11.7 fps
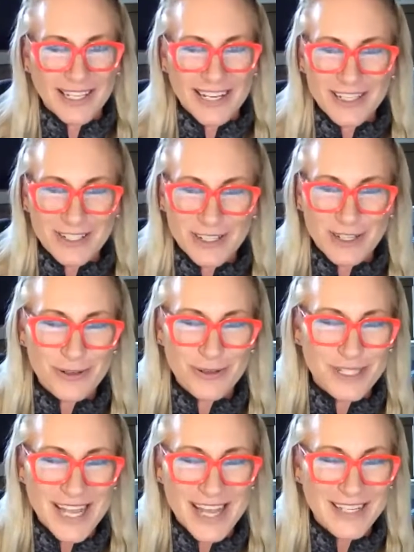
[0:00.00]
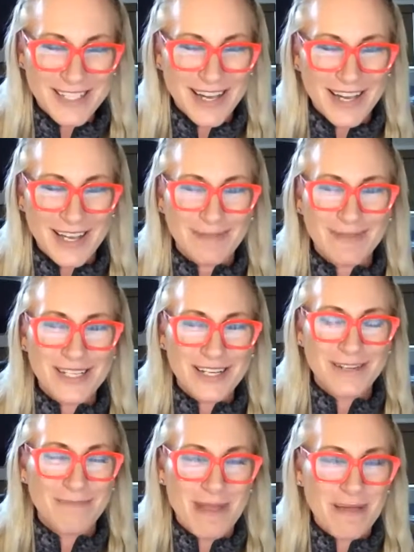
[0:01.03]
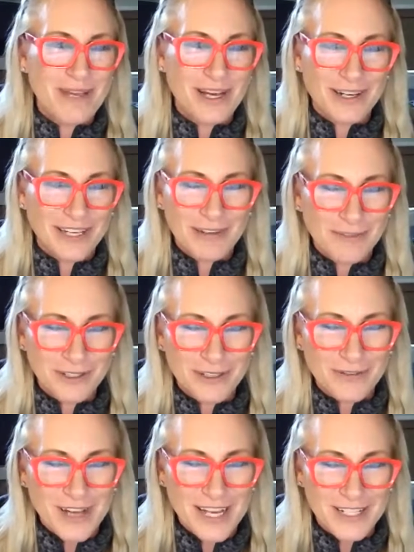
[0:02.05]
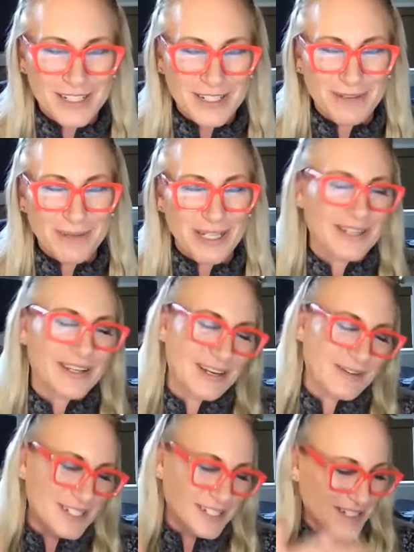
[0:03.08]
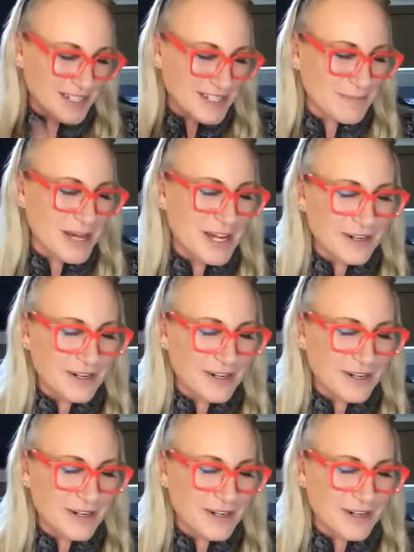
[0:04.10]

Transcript: like chew 10 times and maybe I'll get fuller faster. But anyways, it doesn't matter.